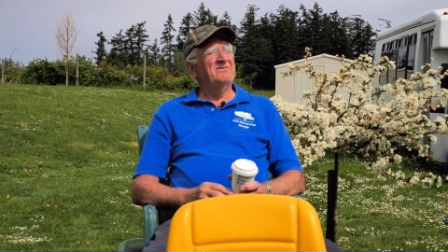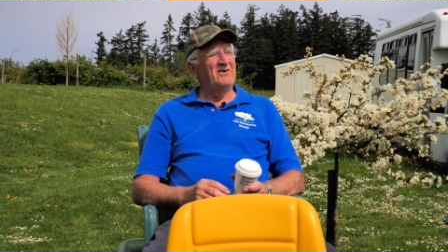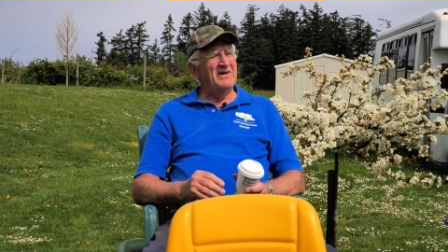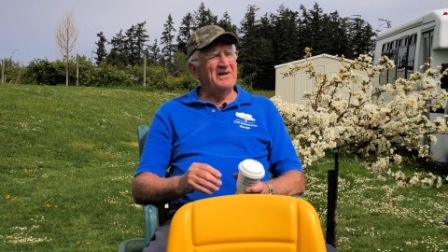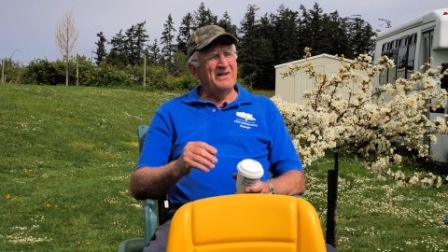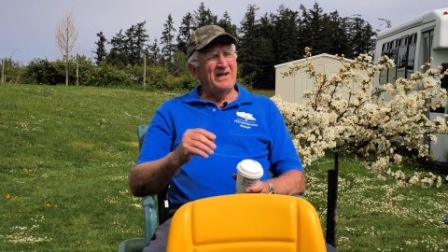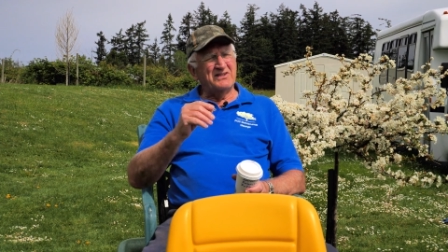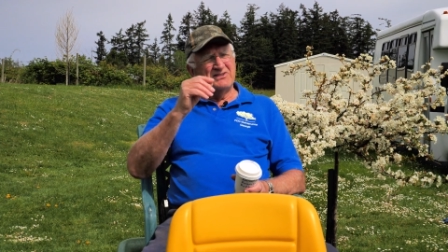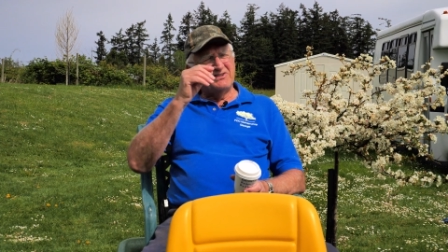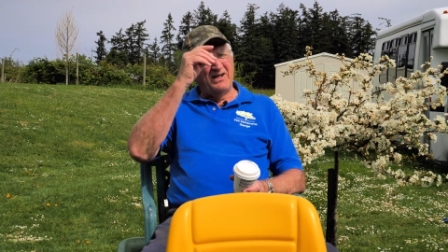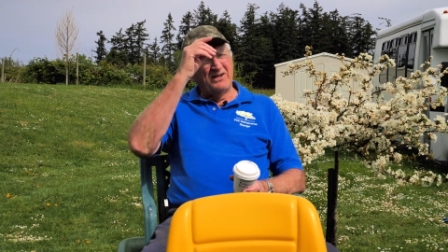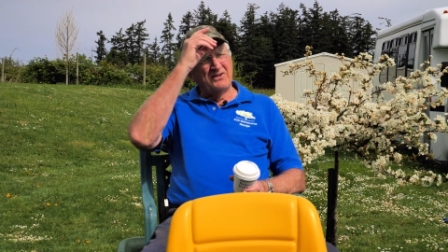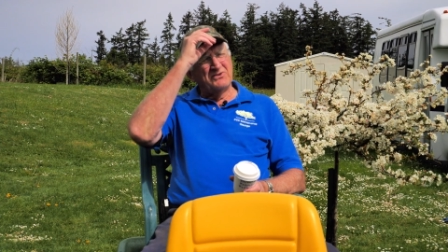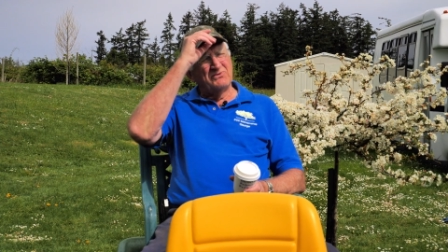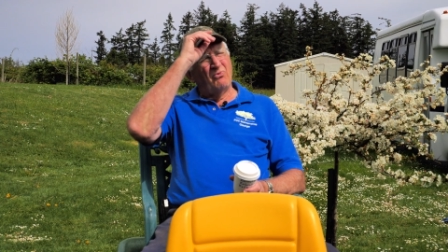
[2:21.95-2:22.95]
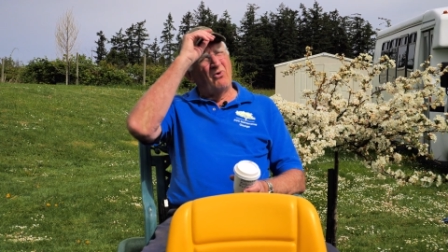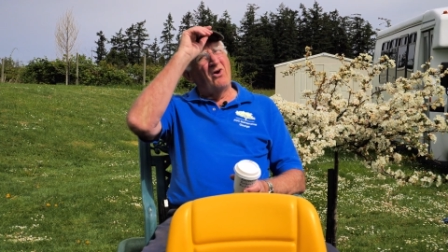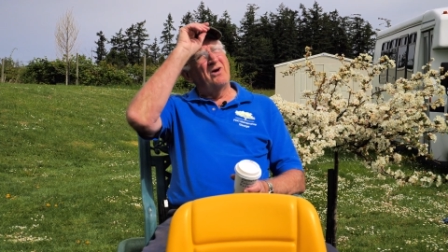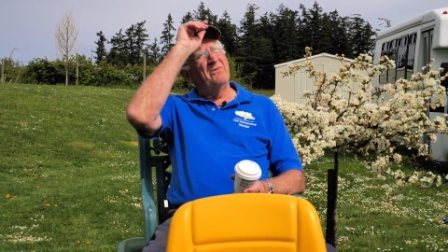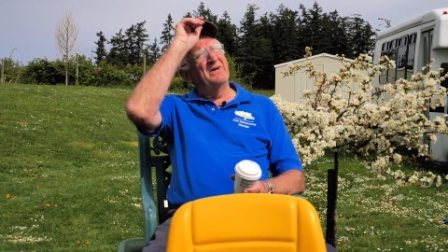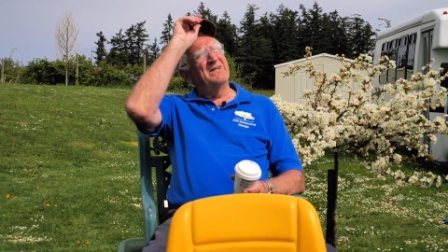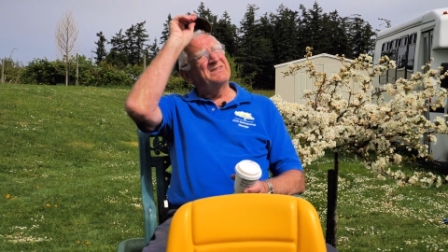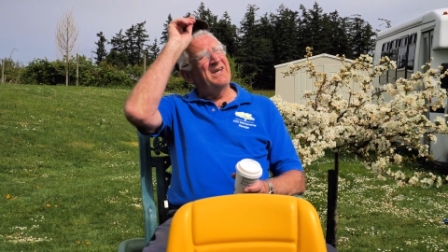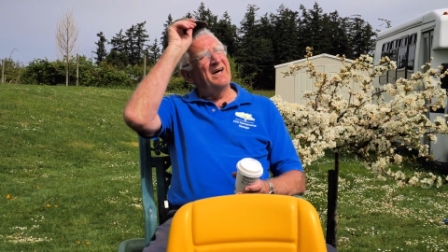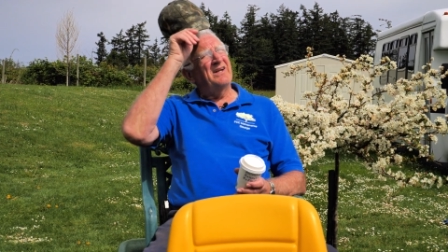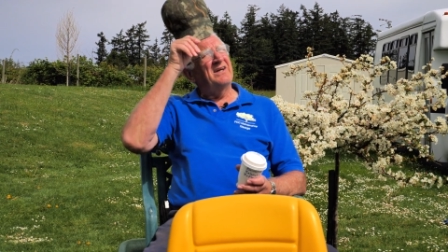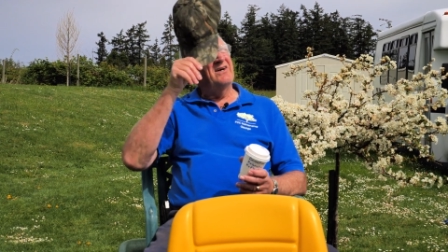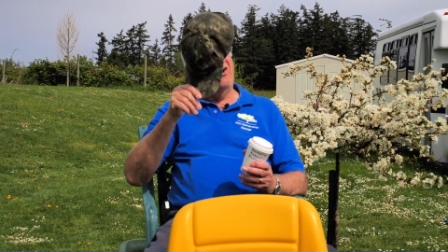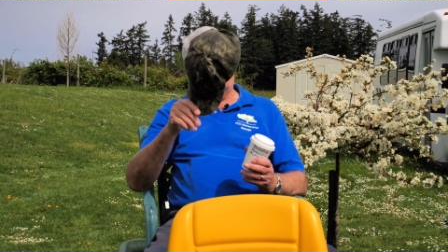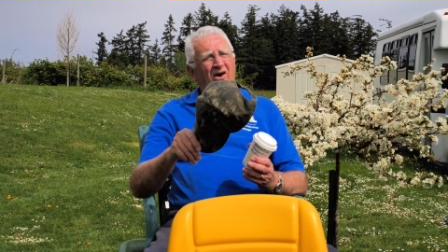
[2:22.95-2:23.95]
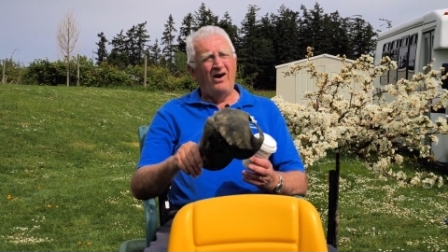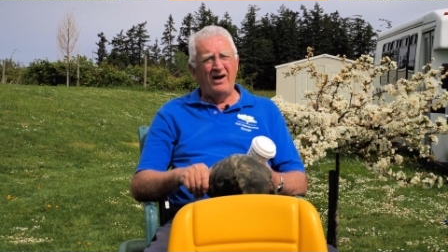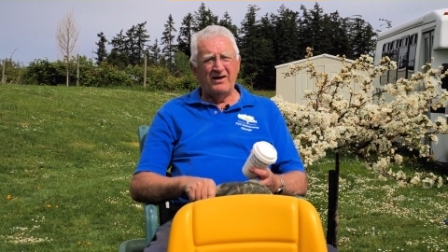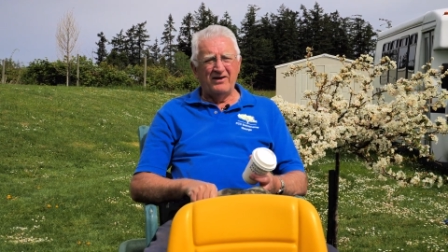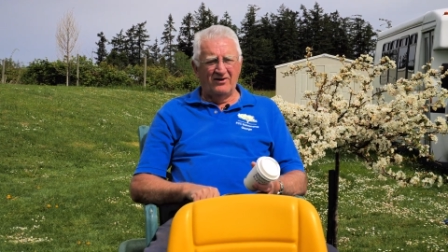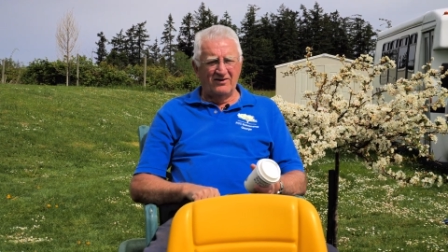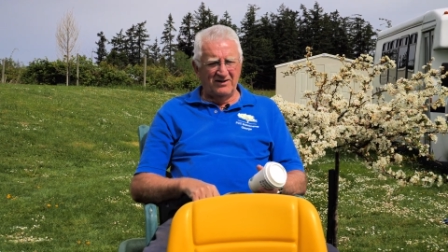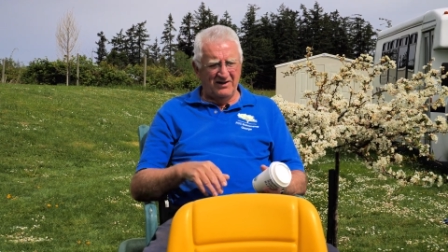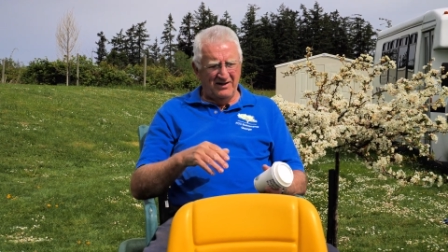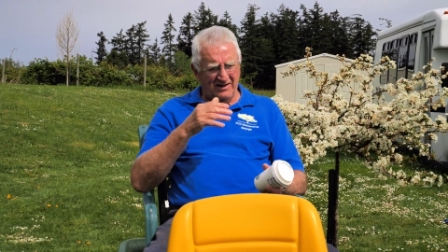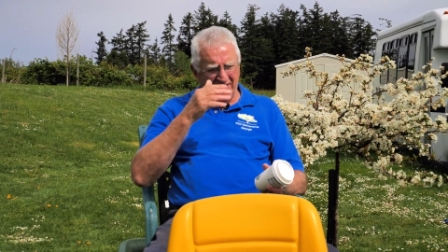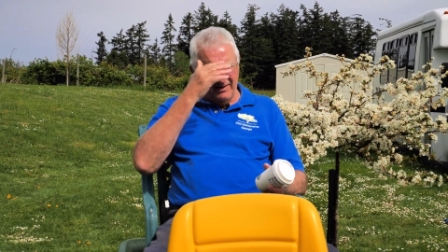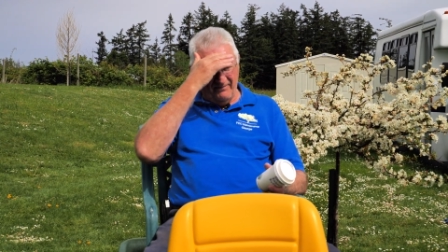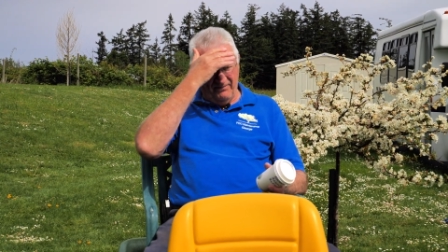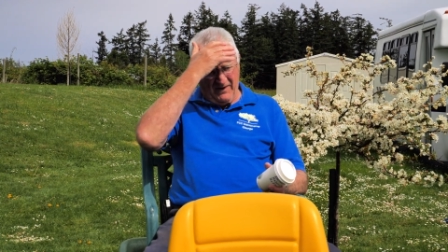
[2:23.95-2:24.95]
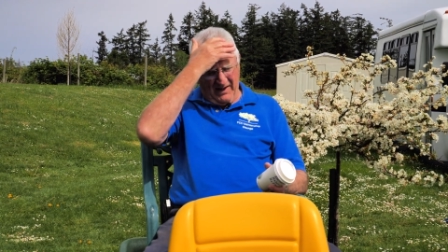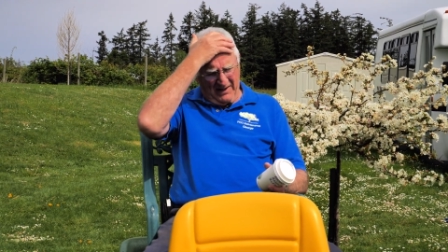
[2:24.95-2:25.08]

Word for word: boy, that sun is warm. It's getting hot out here.